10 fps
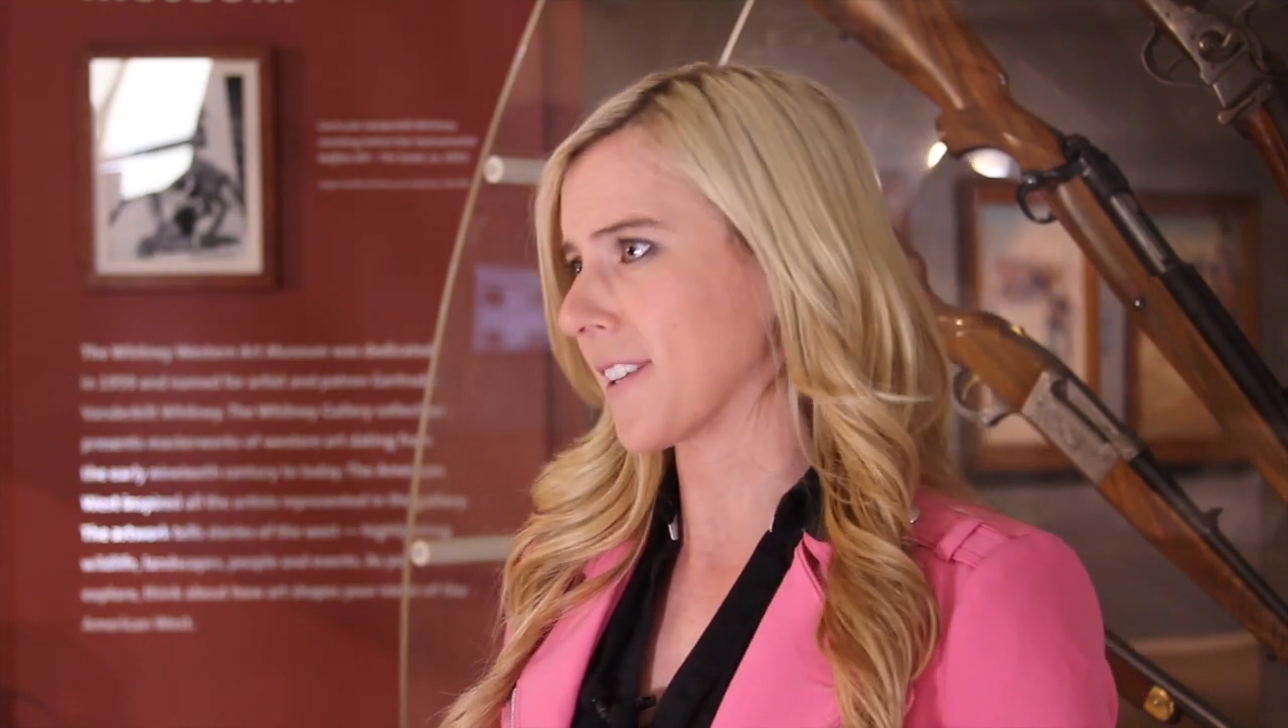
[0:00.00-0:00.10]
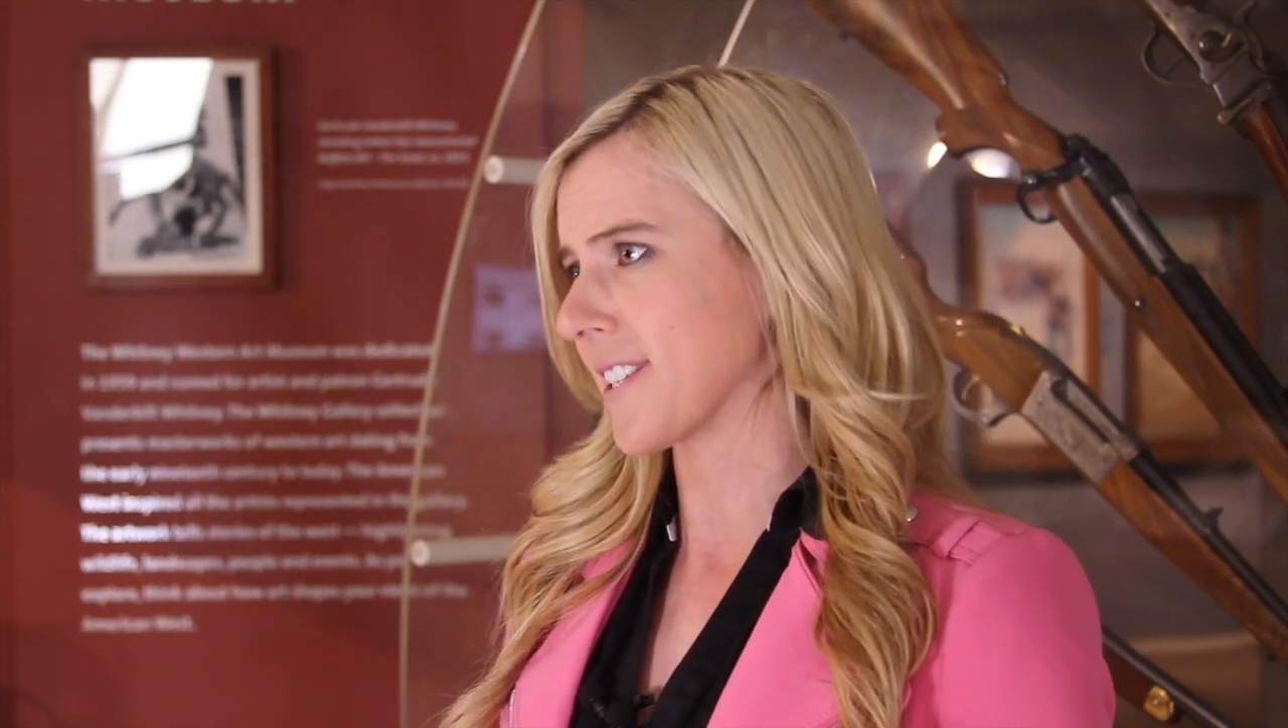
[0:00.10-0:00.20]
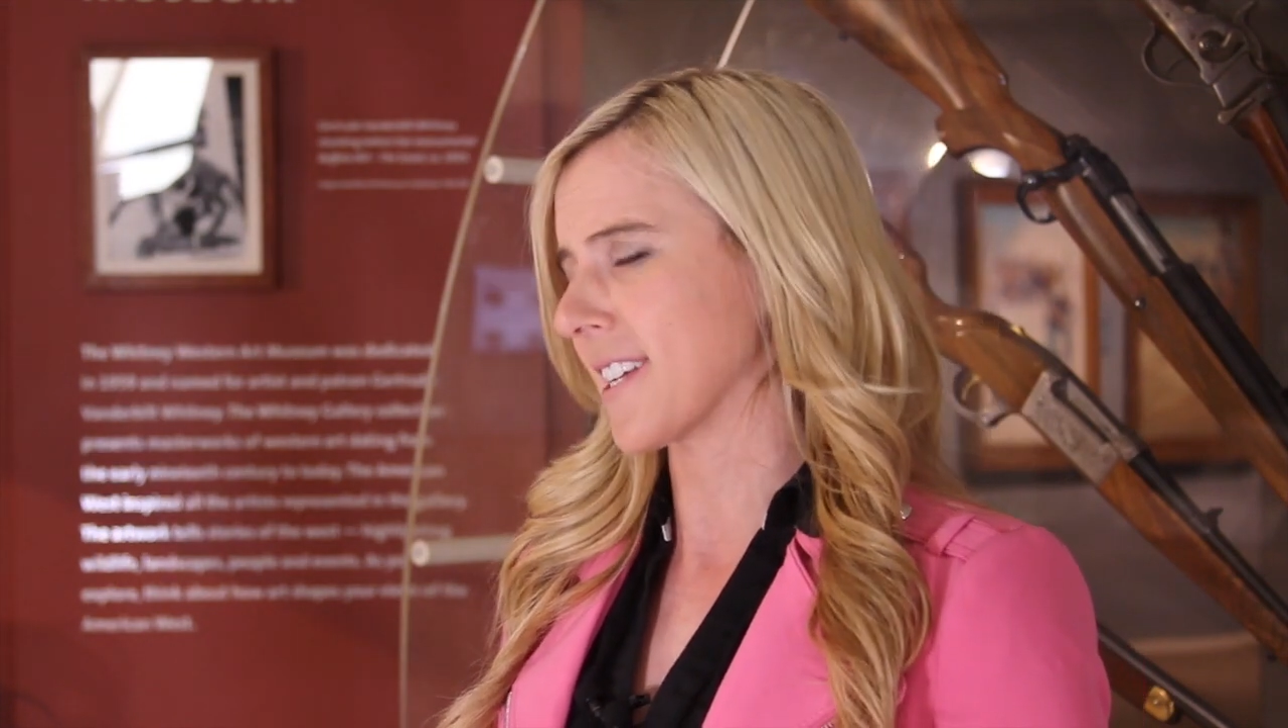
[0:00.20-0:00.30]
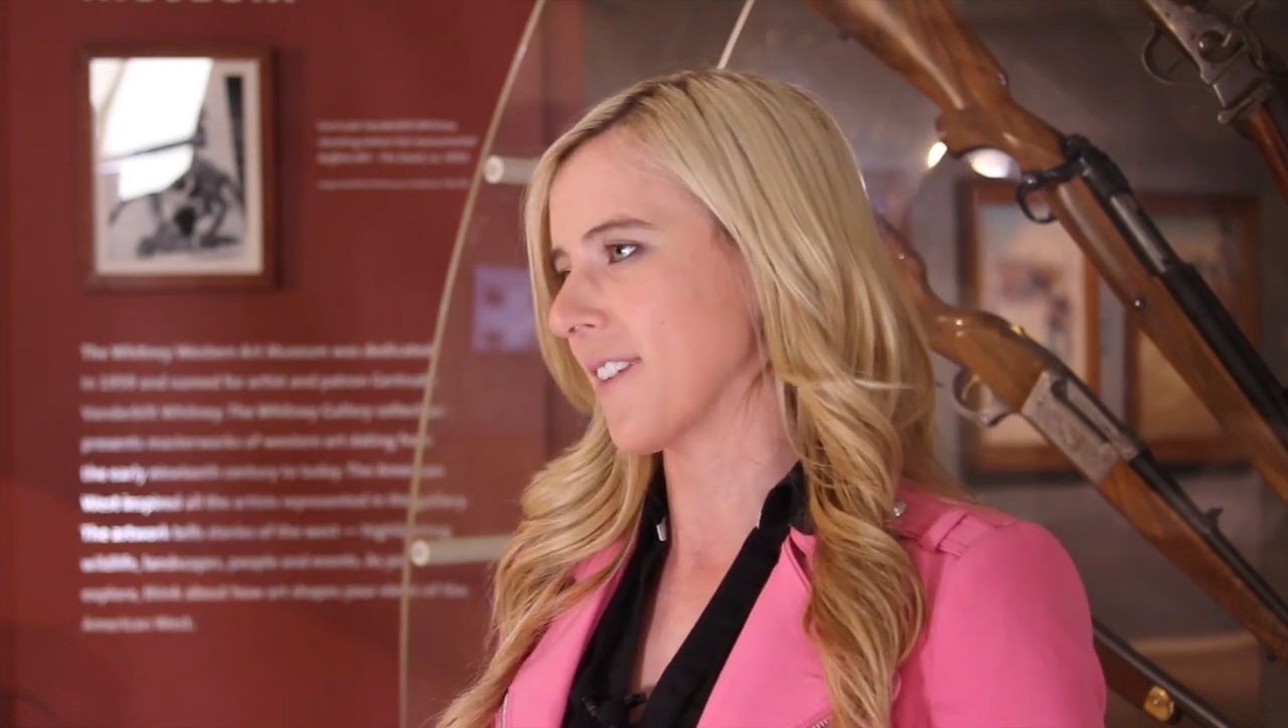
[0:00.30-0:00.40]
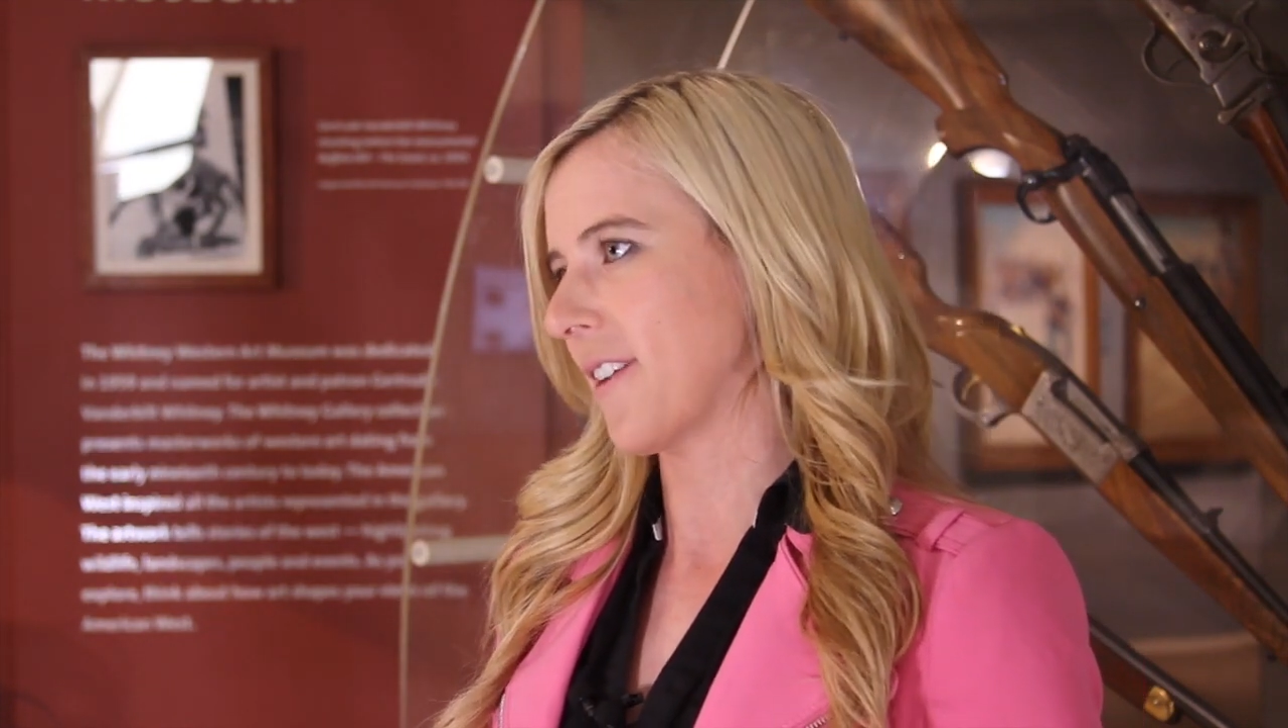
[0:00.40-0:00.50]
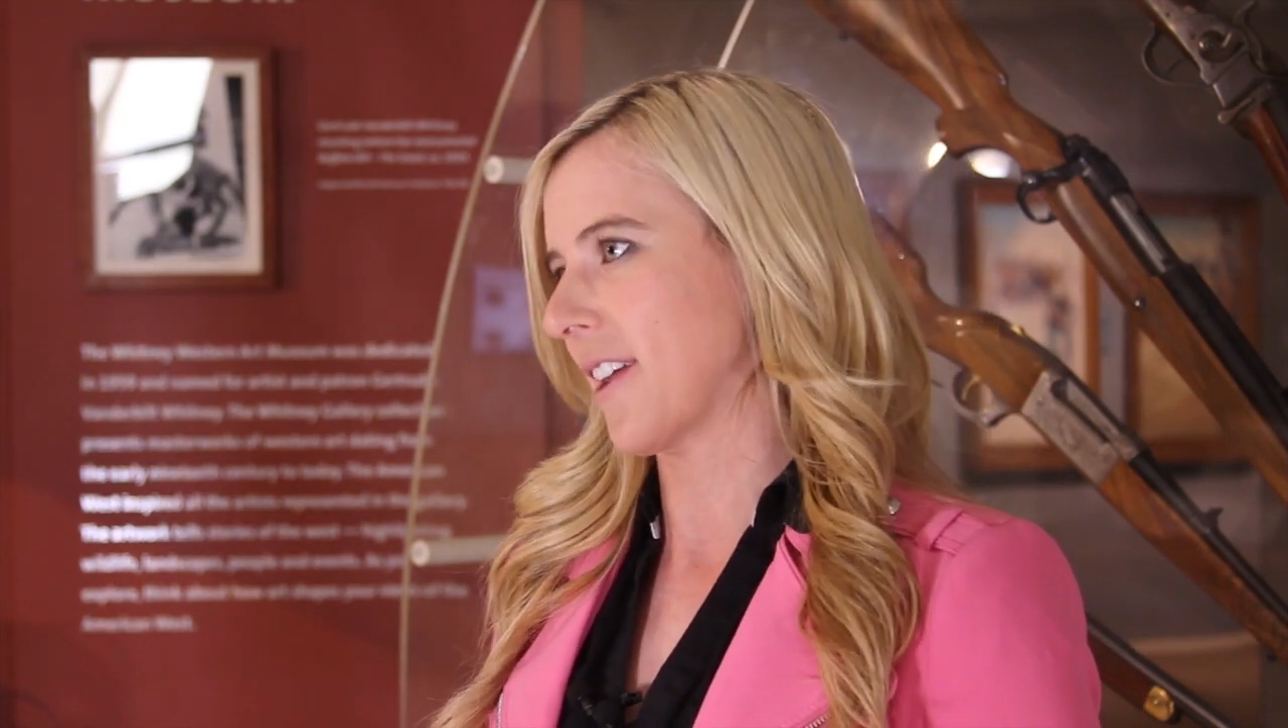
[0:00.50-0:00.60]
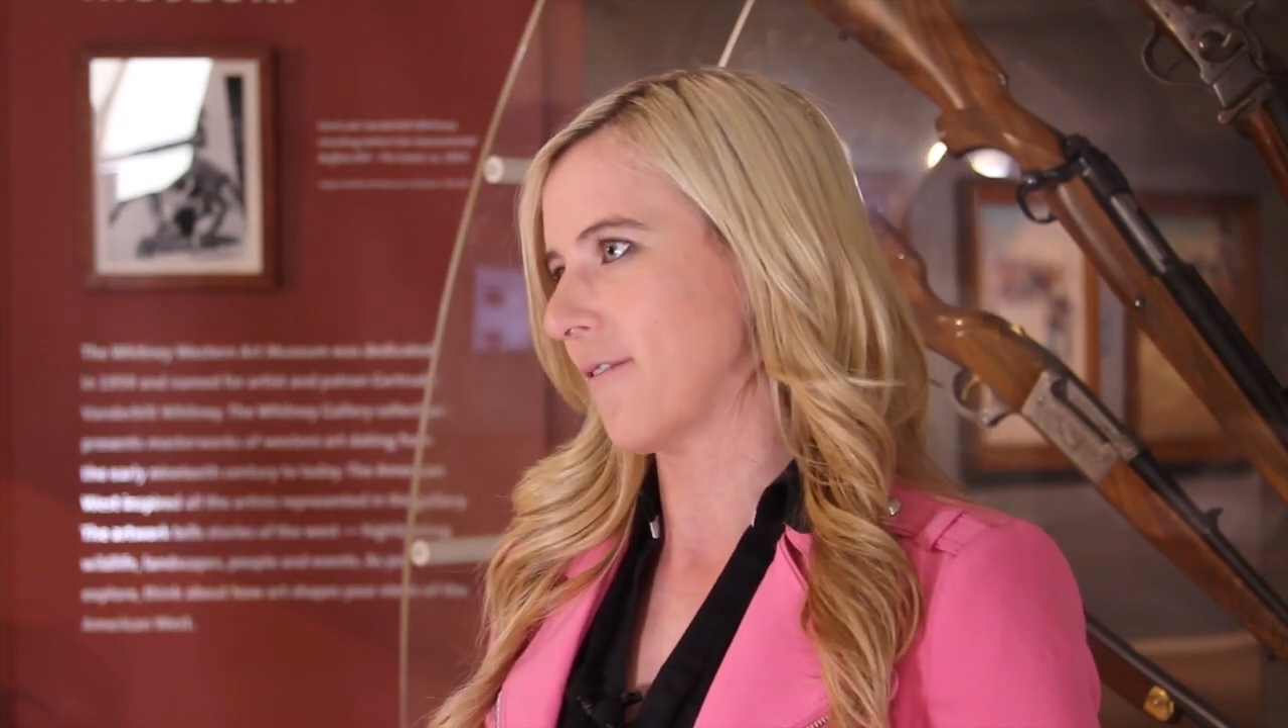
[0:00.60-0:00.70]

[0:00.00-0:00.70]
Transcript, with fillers: significant